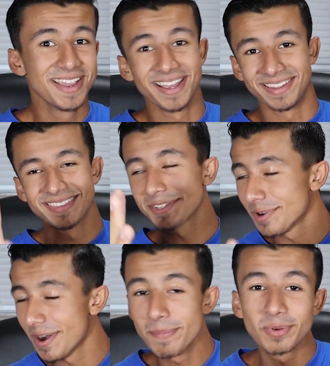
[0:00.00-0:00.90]
And then that's
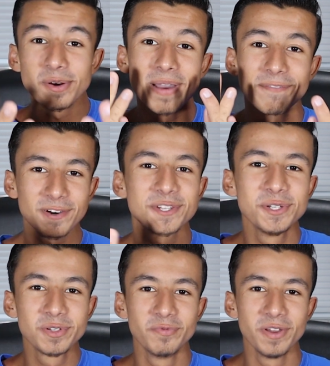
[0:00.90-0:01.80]
where I uploaded my first
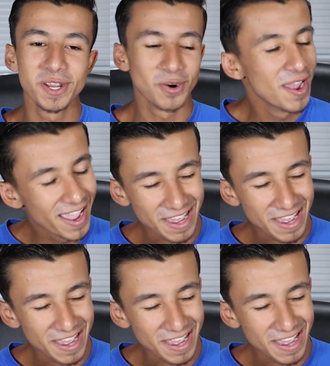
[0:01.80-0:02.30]
YouTube video